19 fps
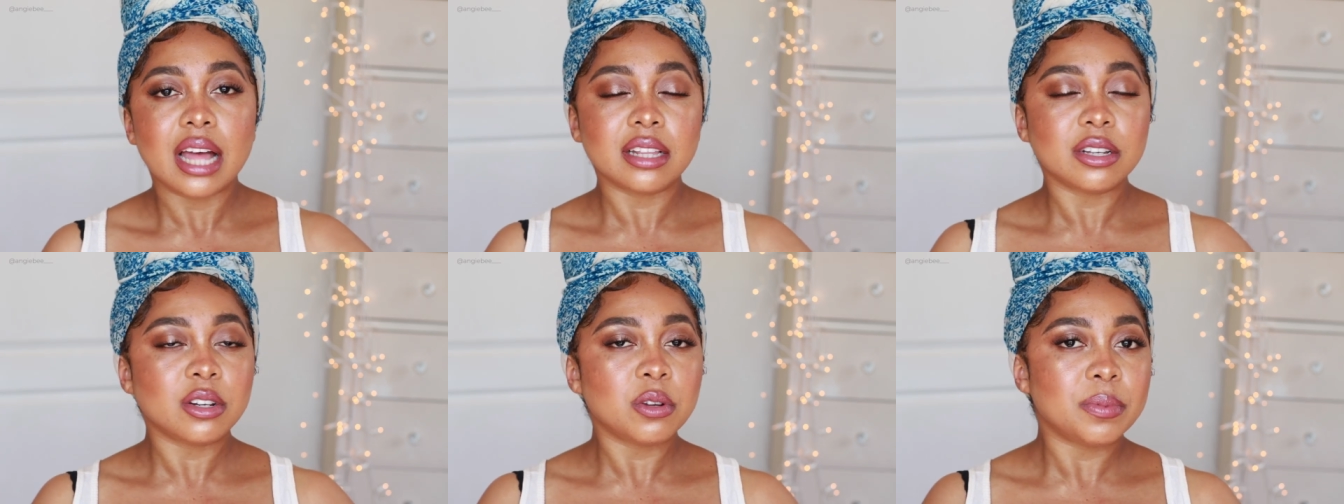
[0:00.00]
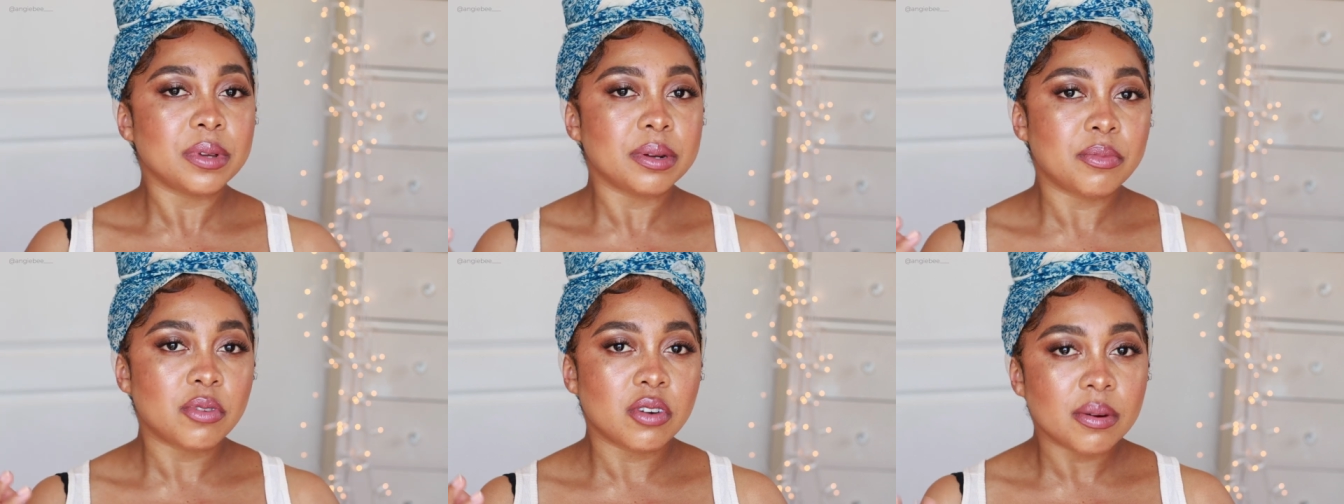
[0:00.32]
a
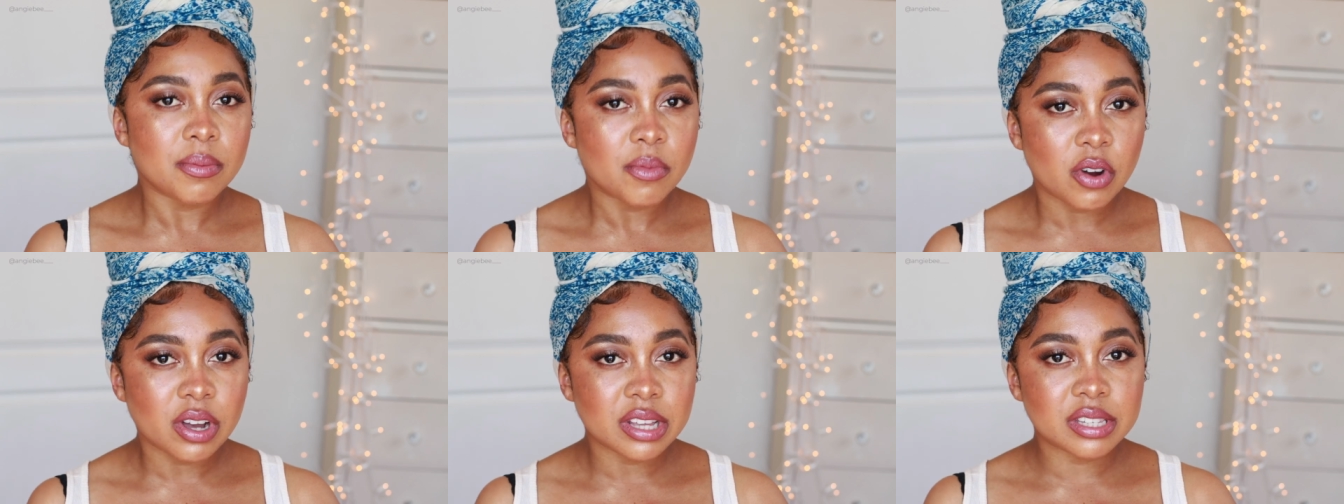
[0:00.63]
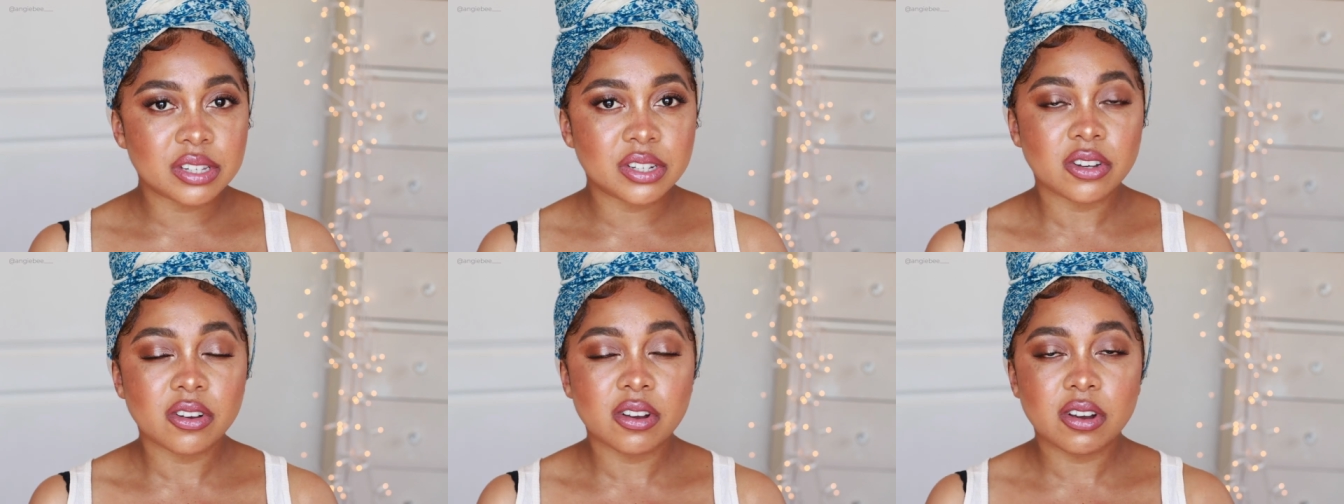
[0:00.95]
little bit more
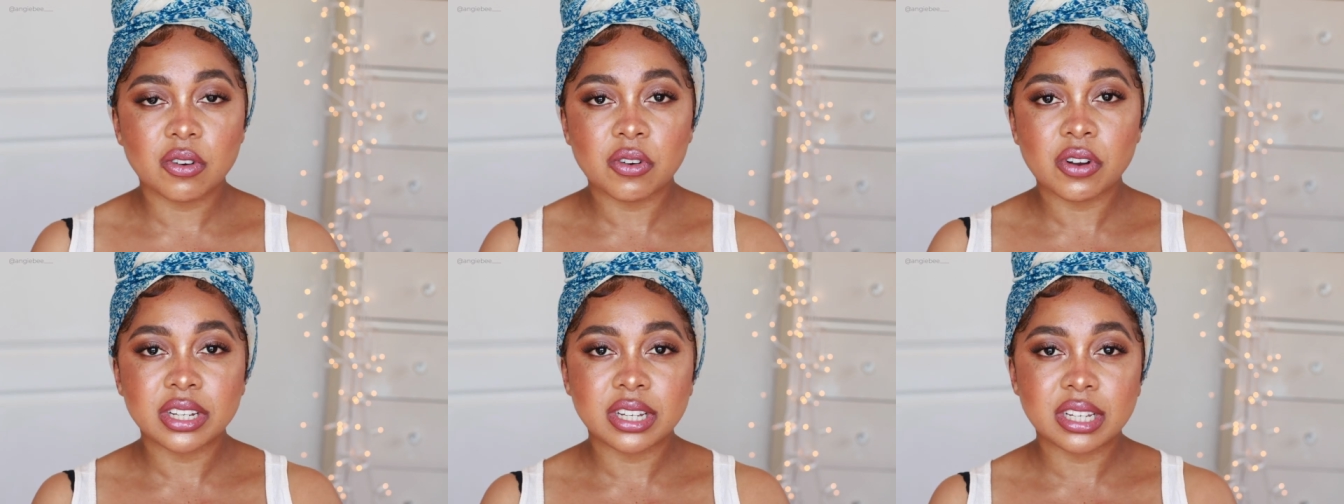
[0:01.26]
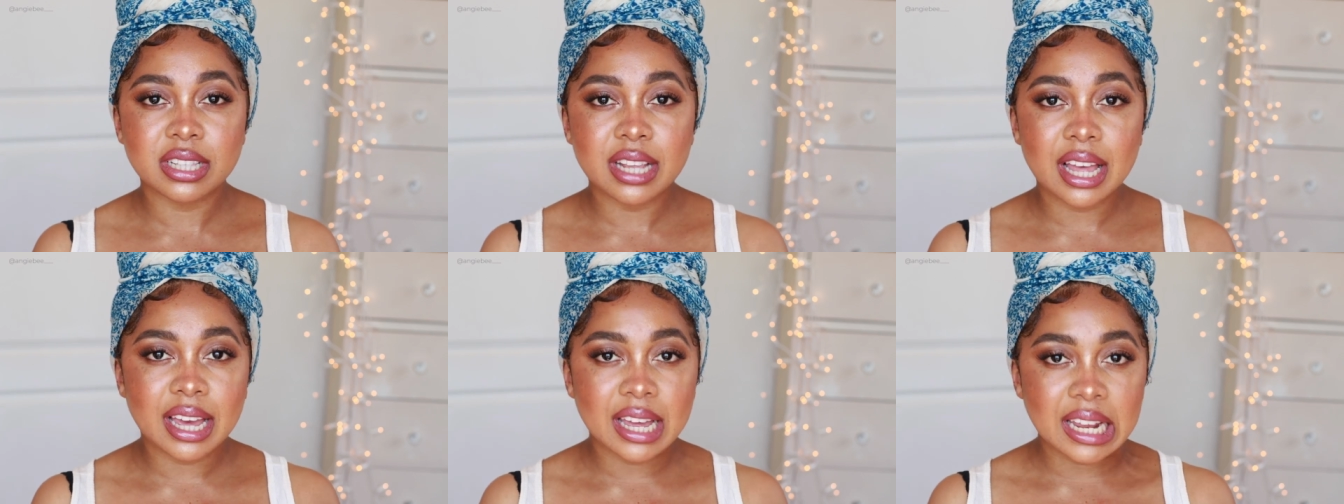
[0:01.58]
moisture or
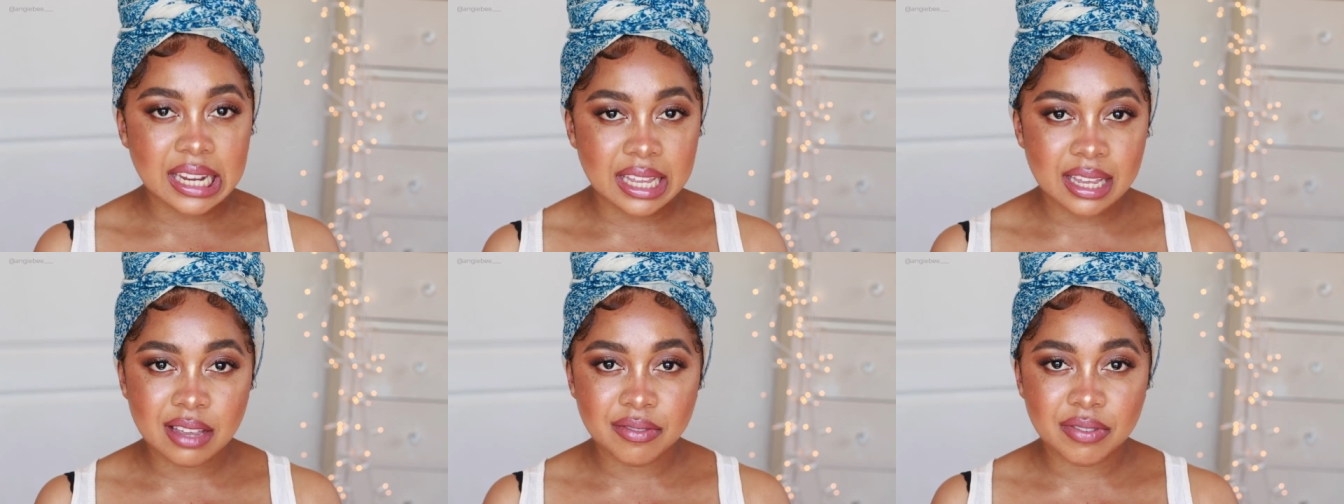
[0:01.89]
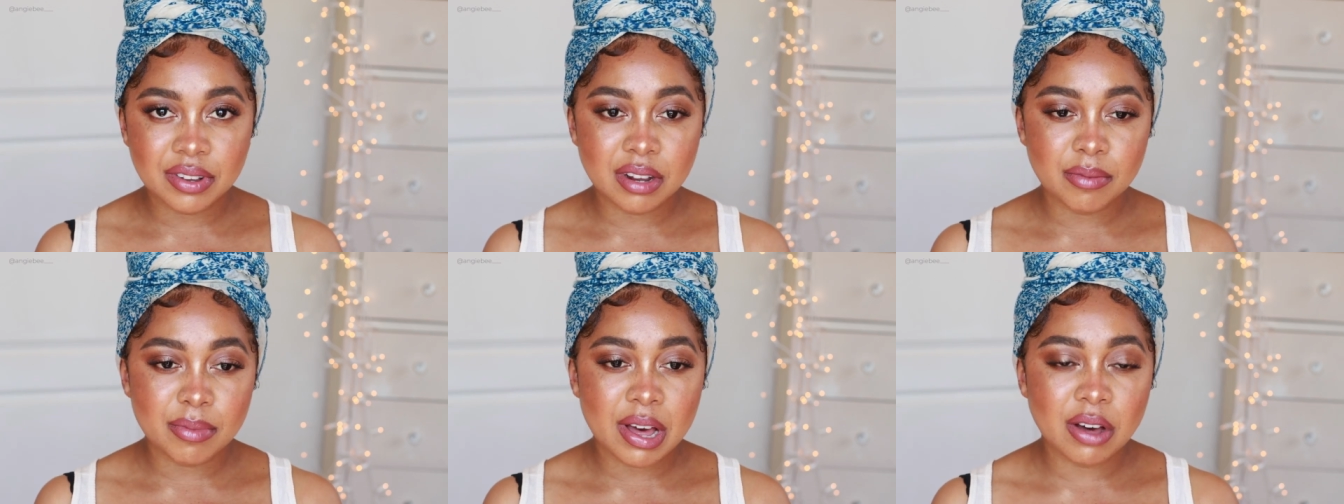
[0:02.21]
just like an
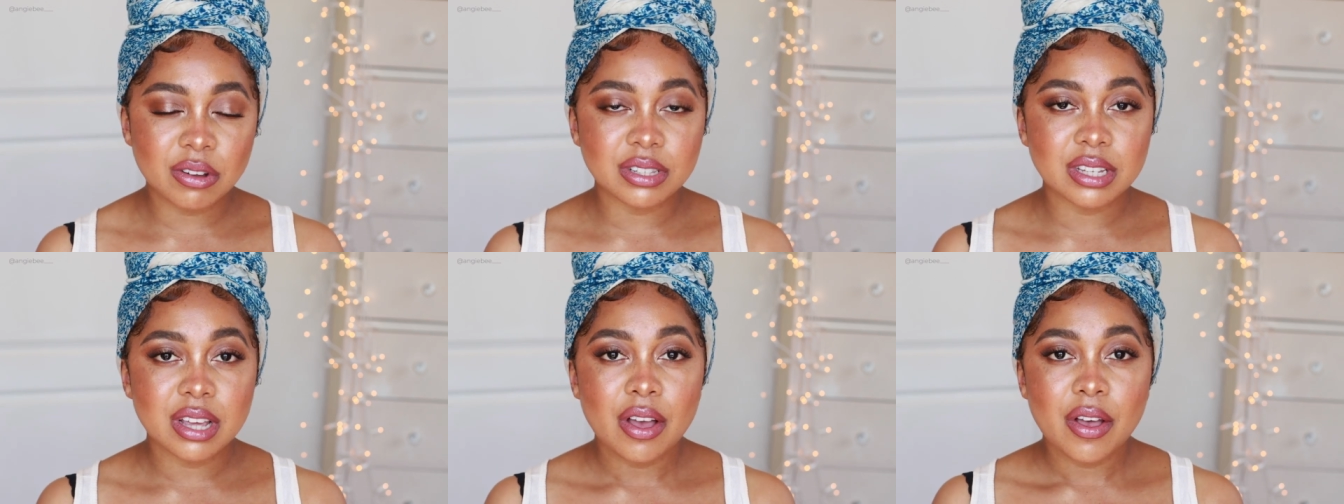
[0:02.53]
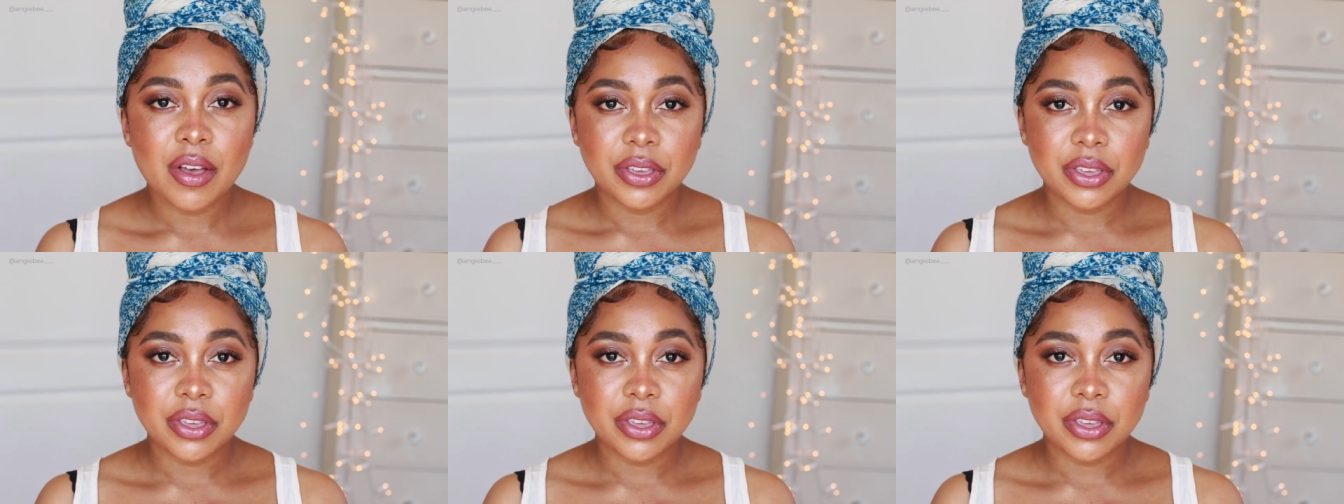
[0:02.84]
even amount